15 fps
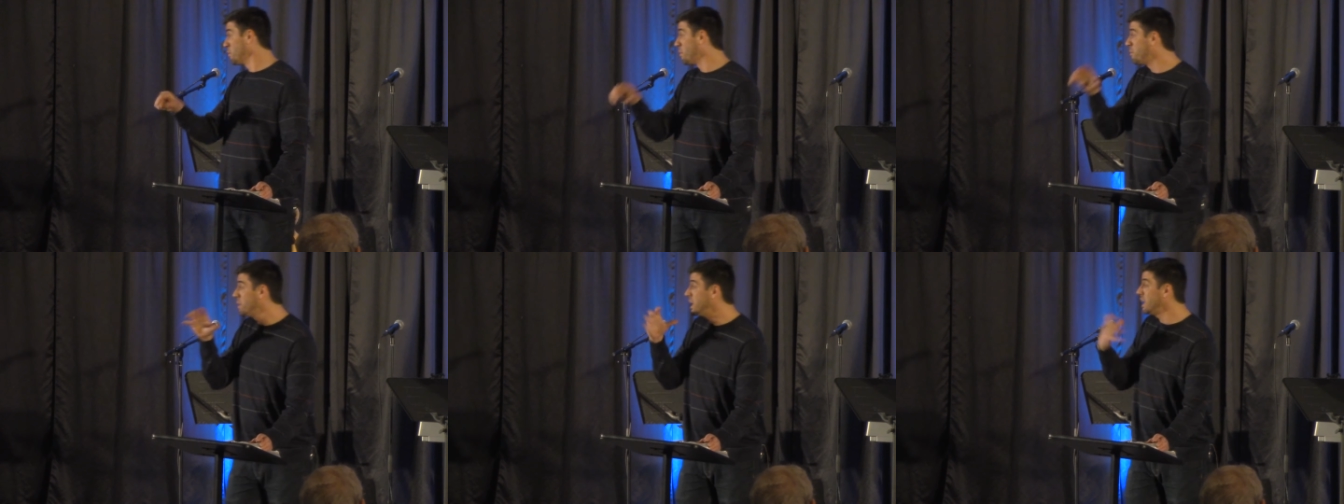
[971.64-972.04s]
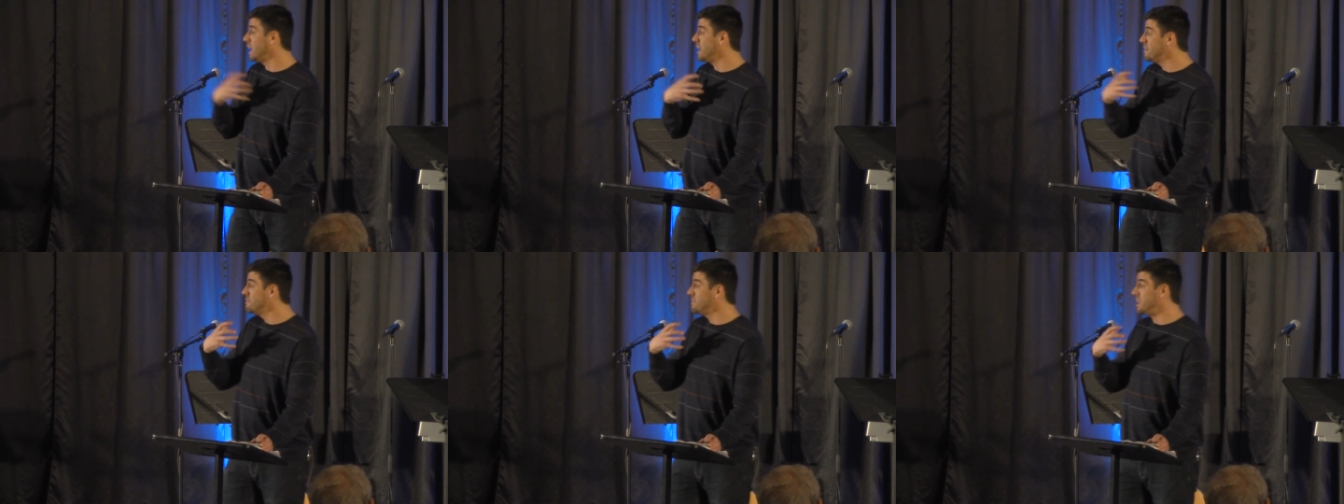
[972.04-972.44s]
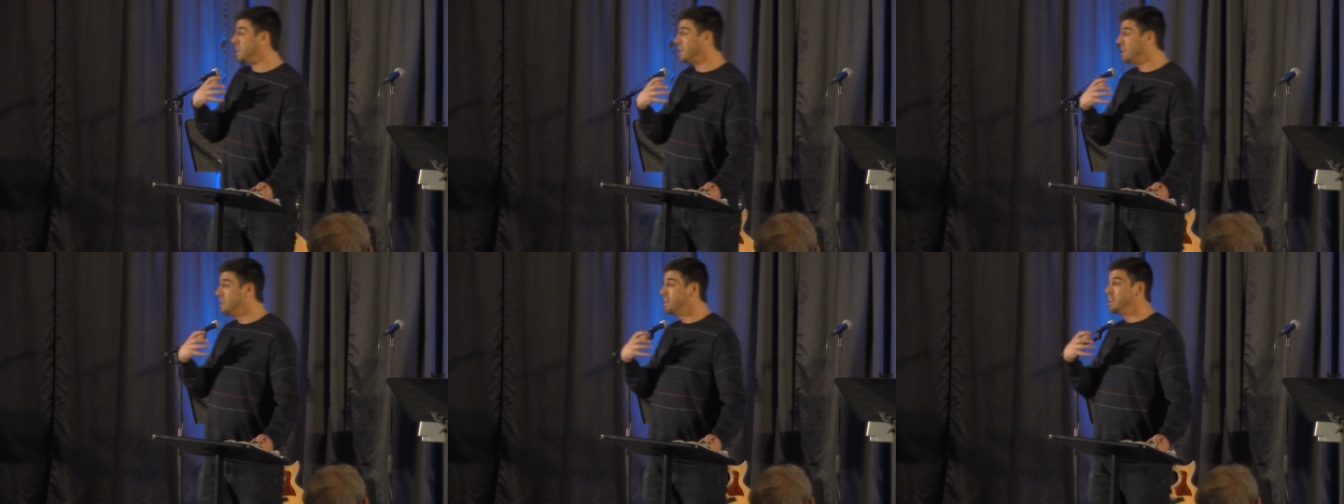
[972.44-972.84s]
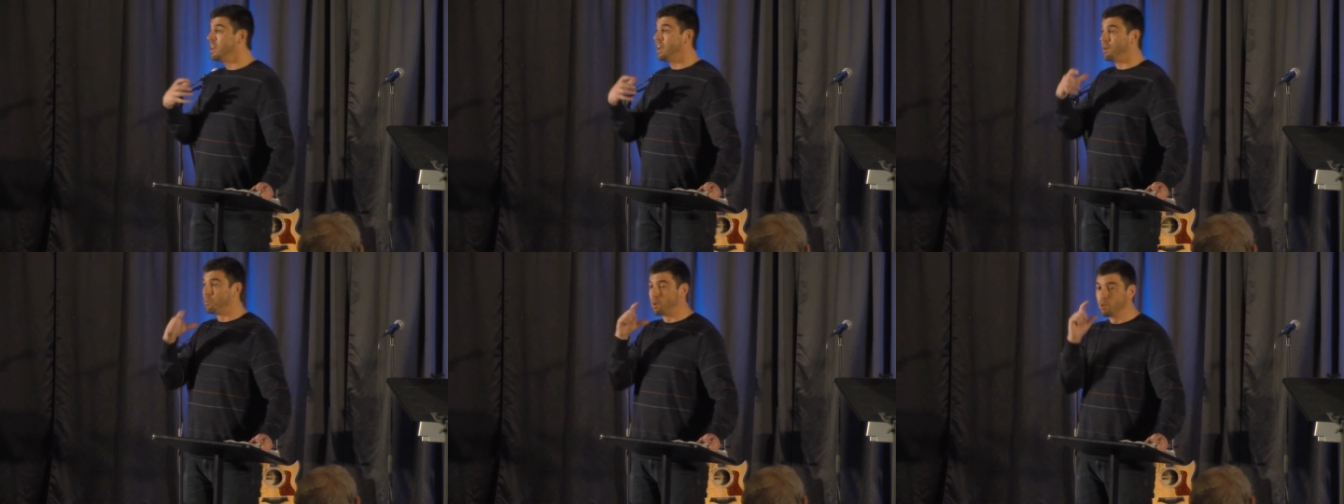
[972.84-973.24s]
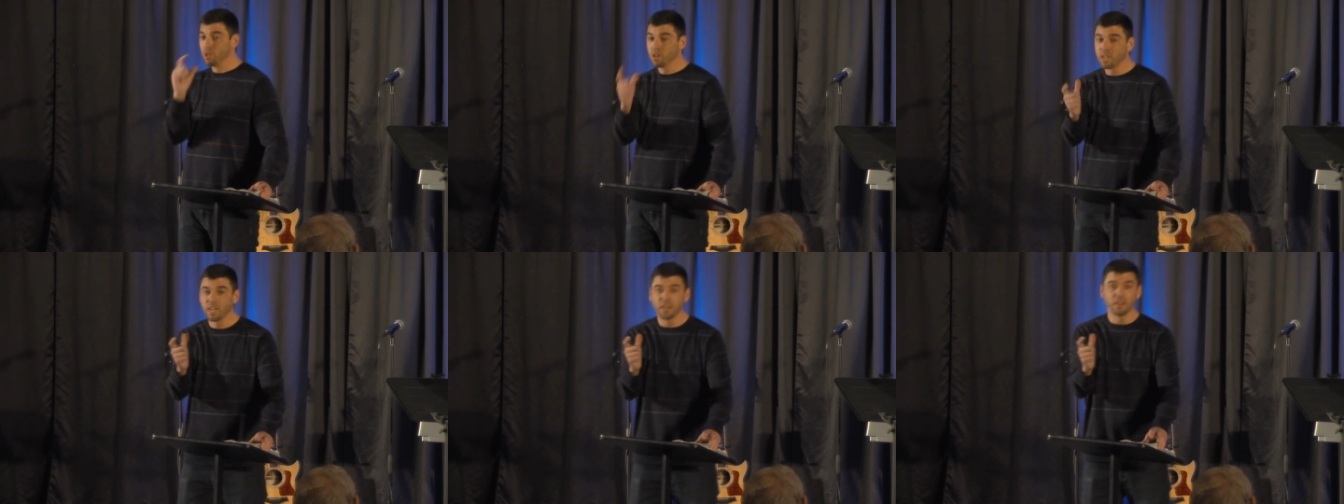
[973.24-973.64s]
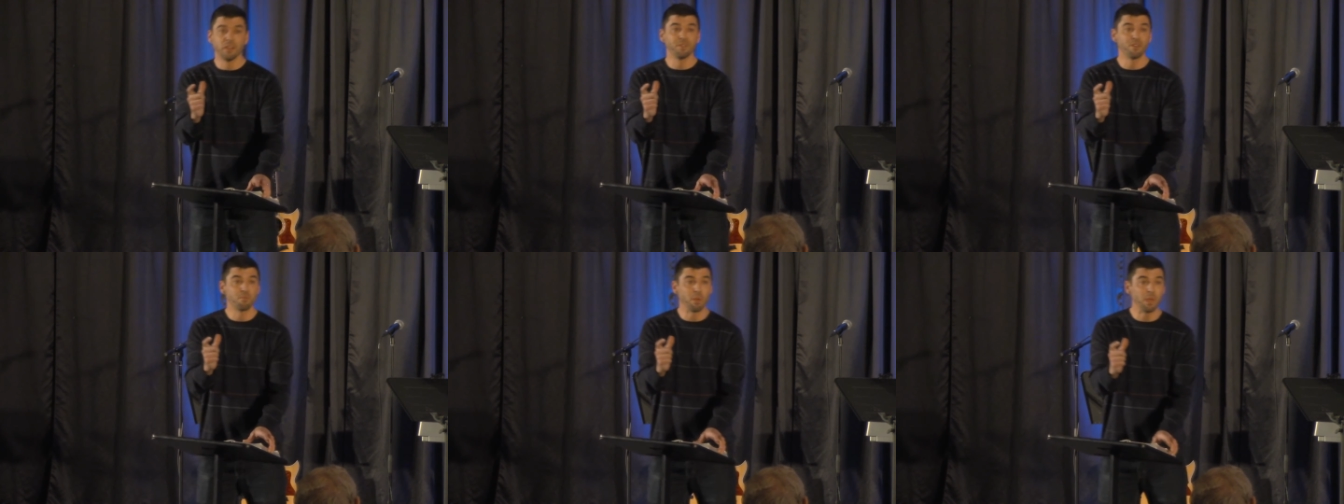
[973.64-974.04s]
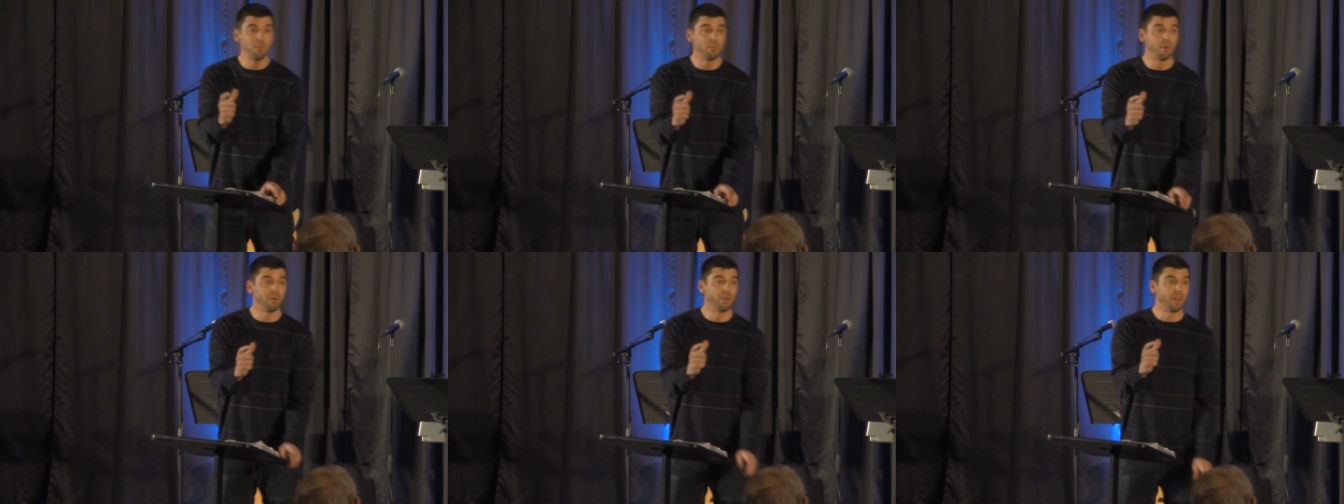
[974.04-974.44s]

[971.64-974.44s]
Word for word: When we envy, we're looking at other people,